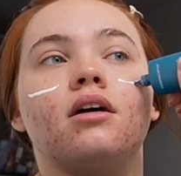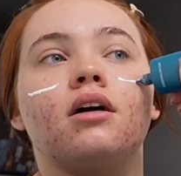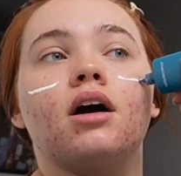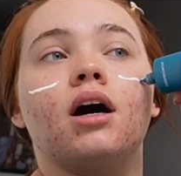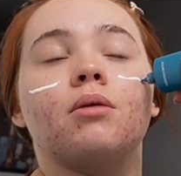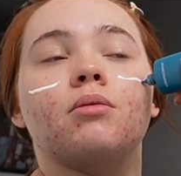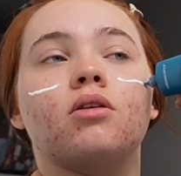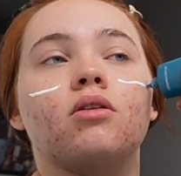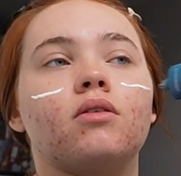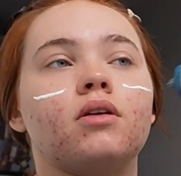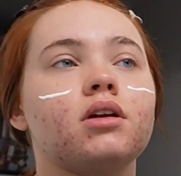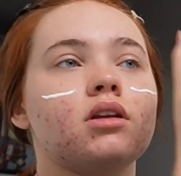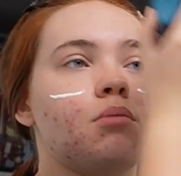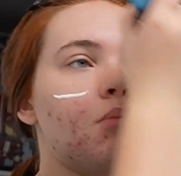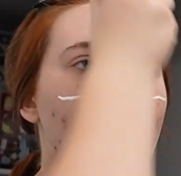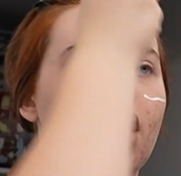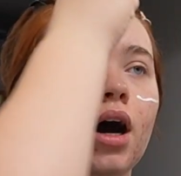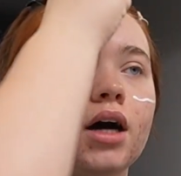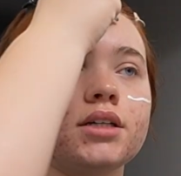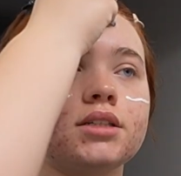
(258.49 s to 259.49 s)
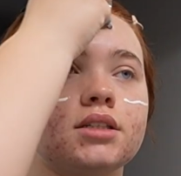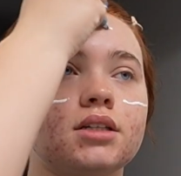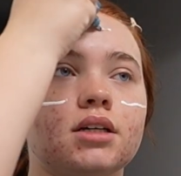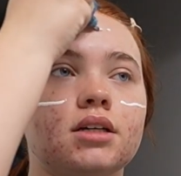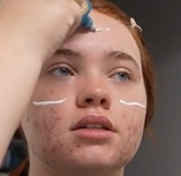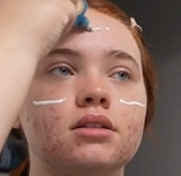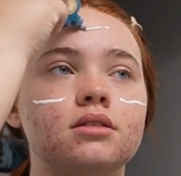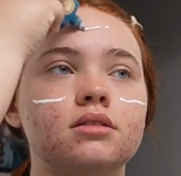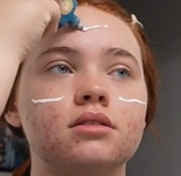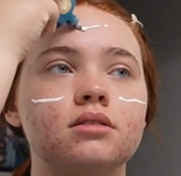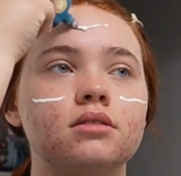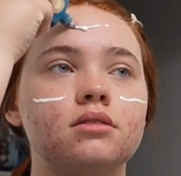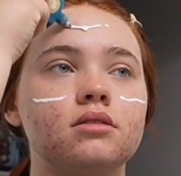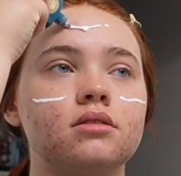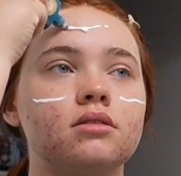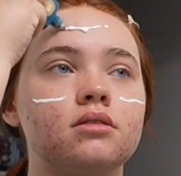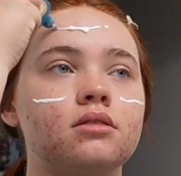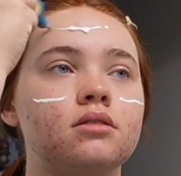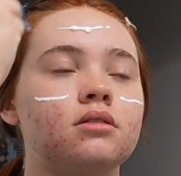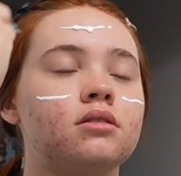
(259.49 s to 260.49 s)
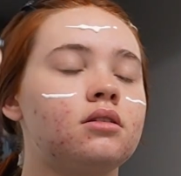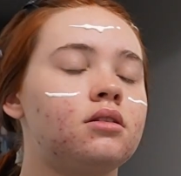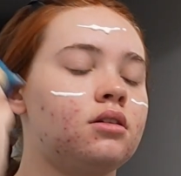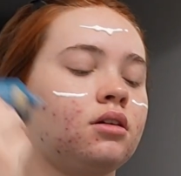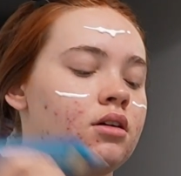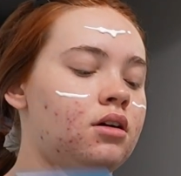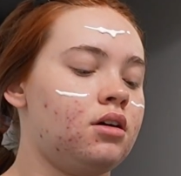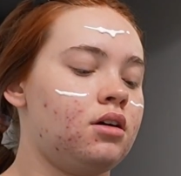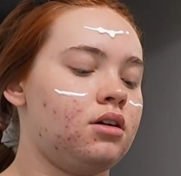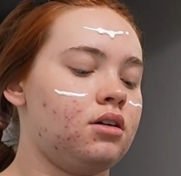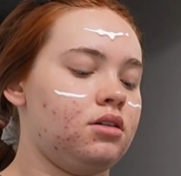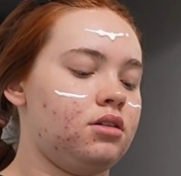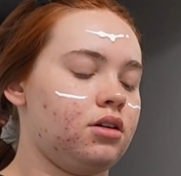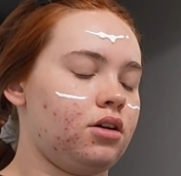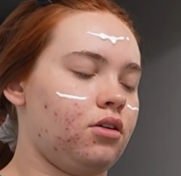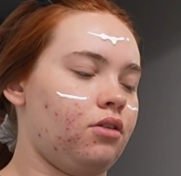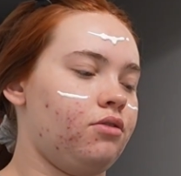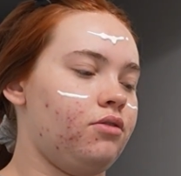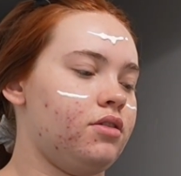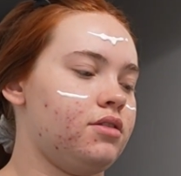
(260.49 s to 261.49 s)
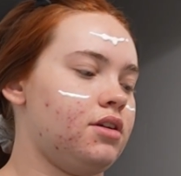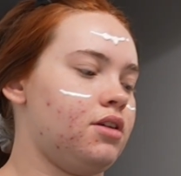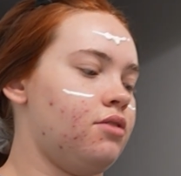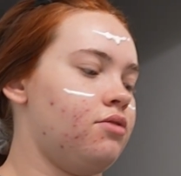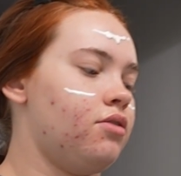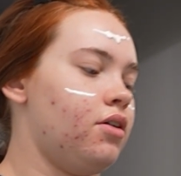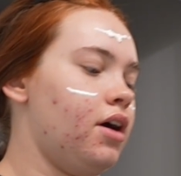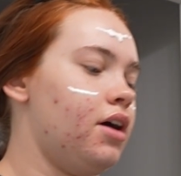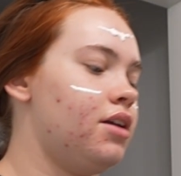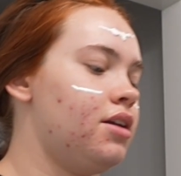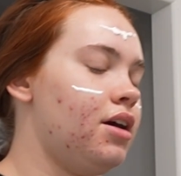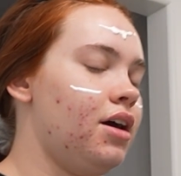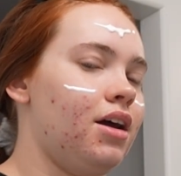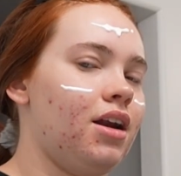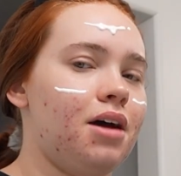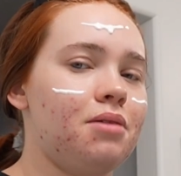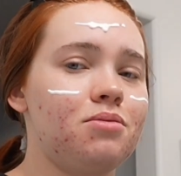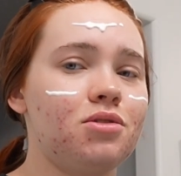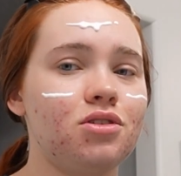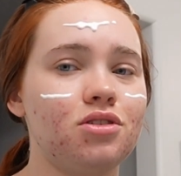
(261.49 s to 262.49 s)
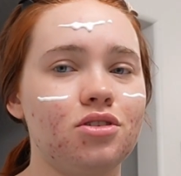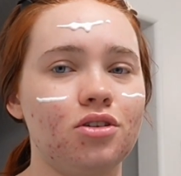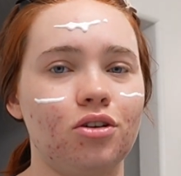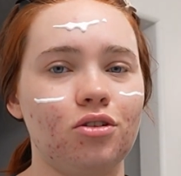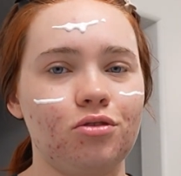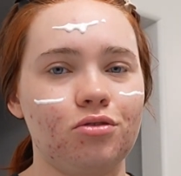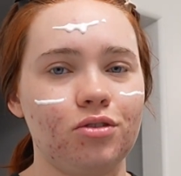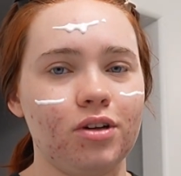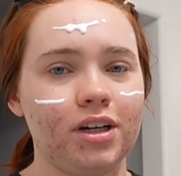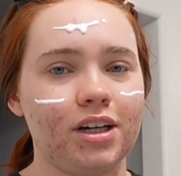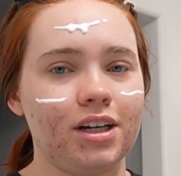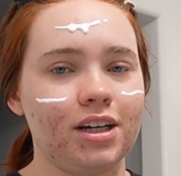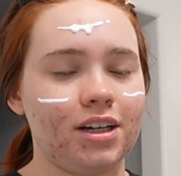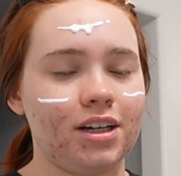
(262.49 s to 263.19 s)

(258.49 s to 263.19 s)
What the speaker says: I'm going to Boston to go visit a friend, and I'm so freaking